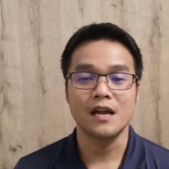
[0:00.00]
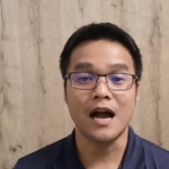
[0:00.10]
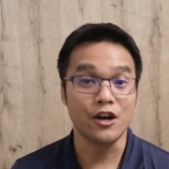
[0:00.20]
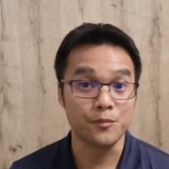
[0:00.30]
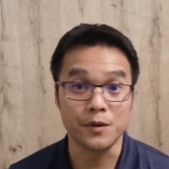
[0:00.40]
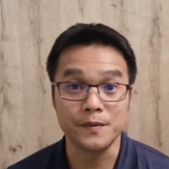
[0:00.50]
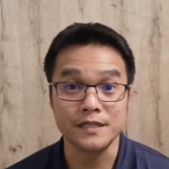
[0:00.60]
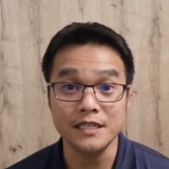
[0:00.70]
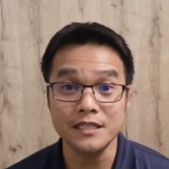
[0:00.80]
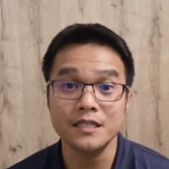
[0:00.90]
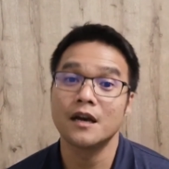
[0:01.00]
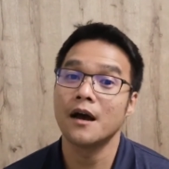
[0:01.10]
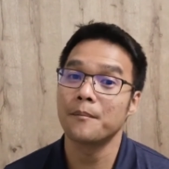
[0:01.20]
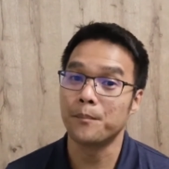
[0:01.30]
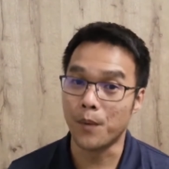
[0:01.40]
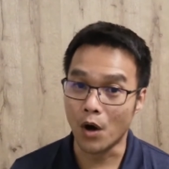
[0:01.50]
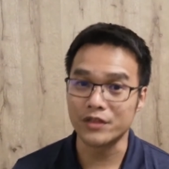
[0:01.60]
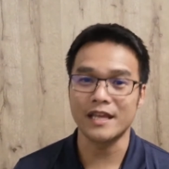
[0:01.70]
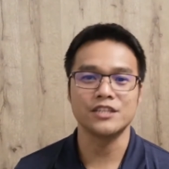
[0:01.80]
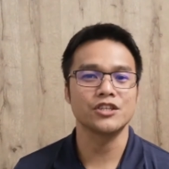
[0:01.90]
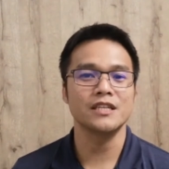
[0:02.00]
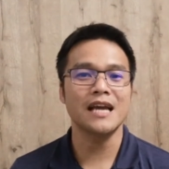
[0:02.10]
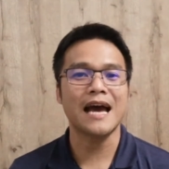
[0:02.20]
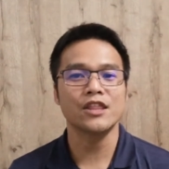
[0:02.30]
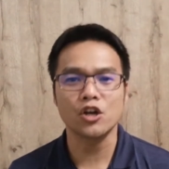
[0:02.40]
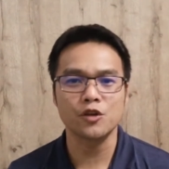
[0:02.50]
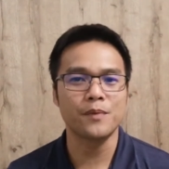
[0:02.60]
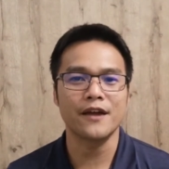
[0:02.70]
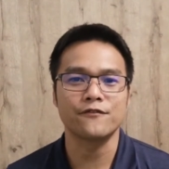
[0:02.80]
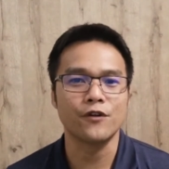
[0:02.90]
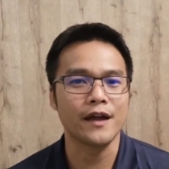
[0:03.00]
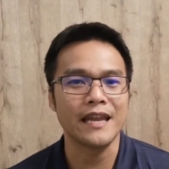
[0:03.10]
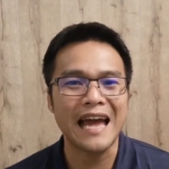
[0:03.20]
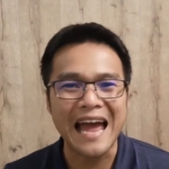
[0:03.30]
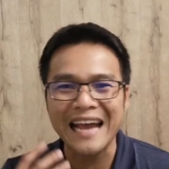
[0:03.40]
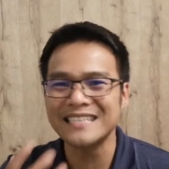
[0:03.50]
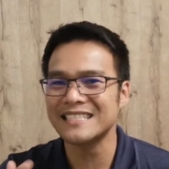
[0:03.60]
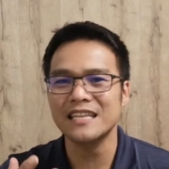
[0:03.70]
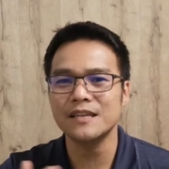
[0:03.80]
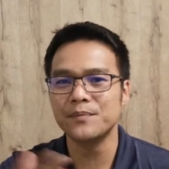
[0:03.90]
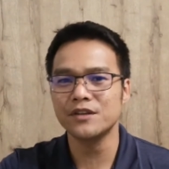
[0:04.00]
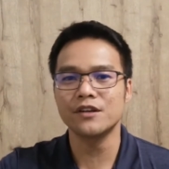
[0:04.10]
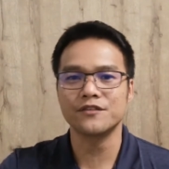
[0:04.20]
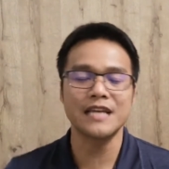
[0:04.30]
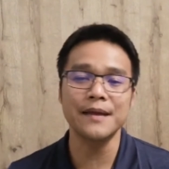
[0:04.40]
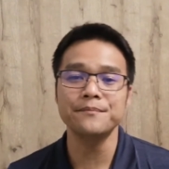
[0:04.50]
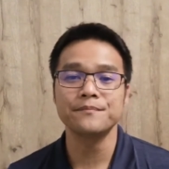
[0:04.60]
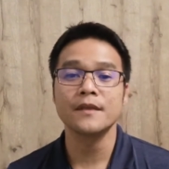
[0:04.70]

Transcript: Are properties potentially unoccupied for an extended period of time?